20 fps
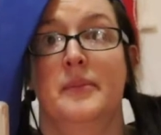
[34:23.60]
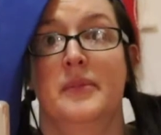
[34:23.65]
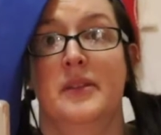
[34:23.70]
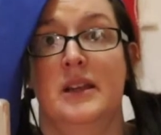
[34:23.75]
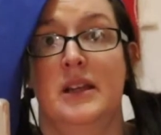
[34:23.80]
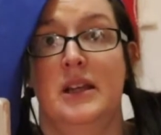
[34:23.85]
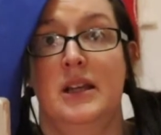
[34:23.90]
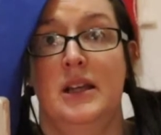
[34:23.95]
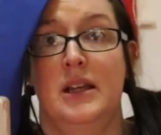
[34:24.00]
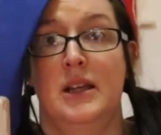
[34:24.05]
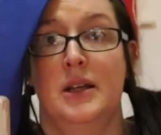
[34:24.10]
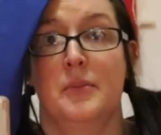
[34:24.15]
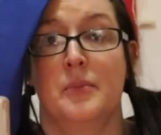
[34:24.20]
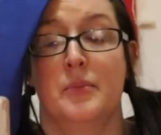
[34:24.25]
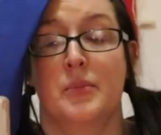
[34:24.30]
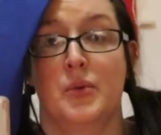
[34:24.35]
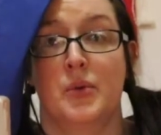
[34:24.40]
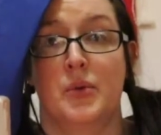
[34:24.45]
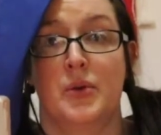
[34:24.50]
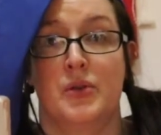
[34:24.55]
the
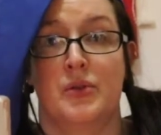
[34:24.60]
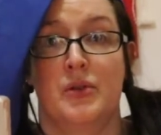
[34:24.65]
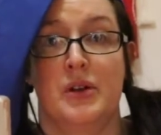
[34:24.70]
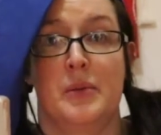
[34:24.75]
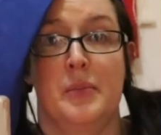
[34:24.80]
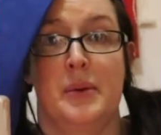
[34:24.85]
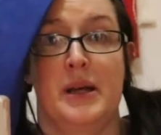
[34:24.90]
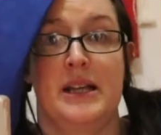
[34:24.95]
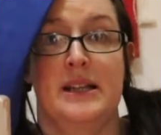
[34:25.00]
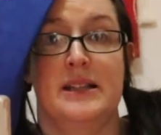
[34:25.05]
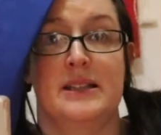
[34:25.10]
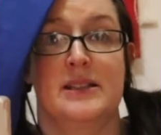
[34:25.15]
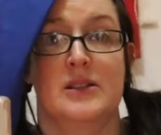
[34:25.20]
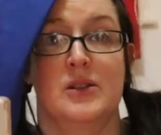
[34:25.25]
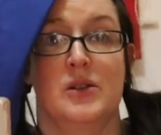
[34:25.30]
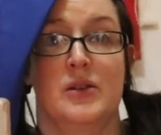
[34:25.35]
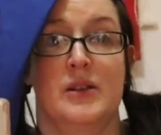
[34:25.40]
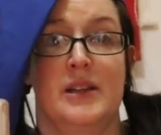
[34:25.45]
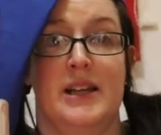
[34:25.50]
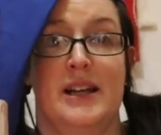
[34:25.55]
embroidery piece
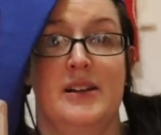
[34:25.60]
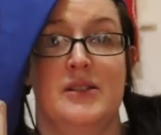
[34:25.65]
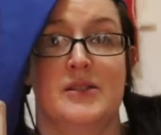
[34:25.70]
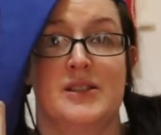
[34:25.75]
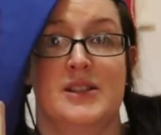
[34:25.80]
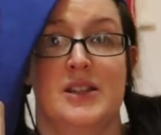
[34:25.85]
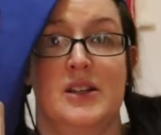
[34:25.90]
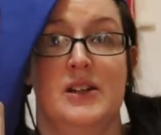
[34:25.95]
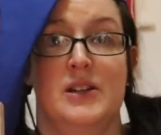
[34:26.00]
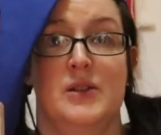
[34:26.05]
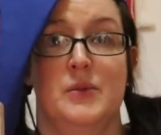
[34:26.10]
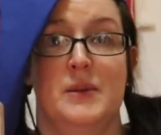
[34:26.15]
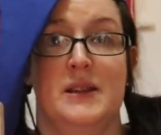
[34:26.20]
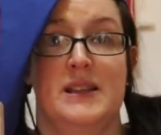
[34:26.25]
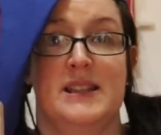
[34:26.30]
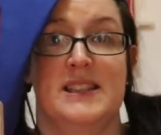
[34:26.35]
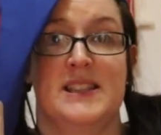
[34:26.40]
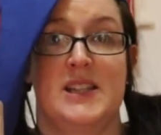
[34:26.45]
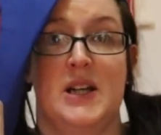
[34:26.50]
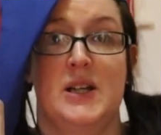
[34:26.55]
on the outside with
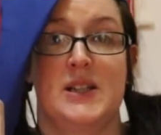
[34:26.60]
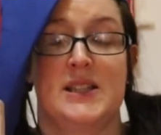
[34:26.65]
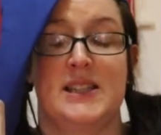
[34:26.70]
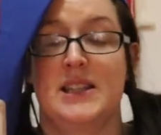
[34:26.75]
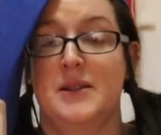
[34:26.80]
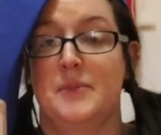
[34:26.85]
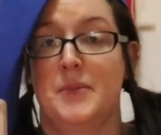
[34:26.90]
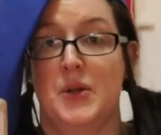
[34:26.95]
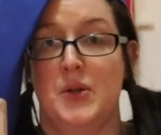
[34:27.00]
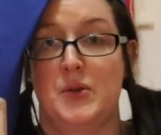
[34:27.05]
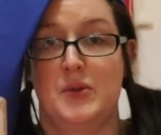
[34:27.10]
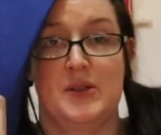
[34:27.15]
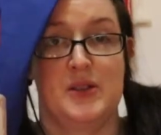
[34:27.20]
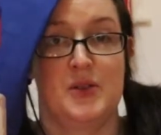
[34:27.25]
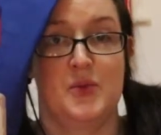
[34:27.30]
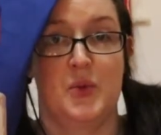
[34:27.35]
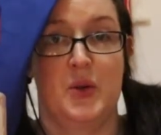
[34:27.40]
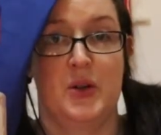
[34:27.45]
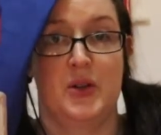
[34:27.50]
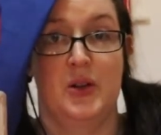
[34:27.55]
the stars and the moons
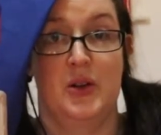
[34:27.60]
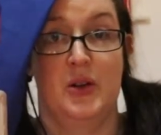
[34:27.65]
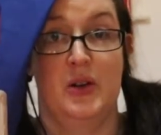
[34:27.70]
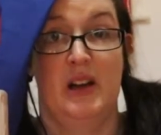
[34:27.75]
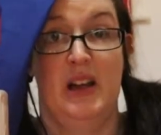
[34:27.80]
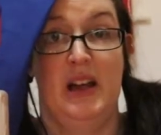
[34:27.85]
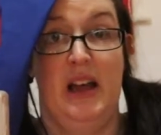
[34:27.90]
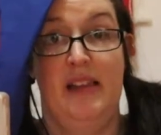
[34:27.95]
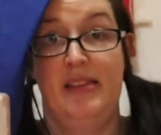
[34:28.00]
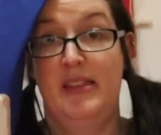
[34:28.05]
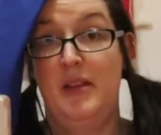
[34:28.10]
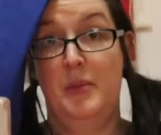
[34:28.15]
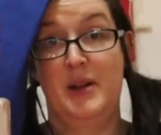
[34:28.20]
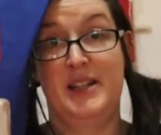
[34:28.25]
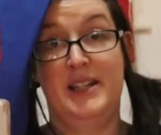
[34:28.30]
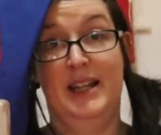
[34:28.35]
and whatnot, and then we're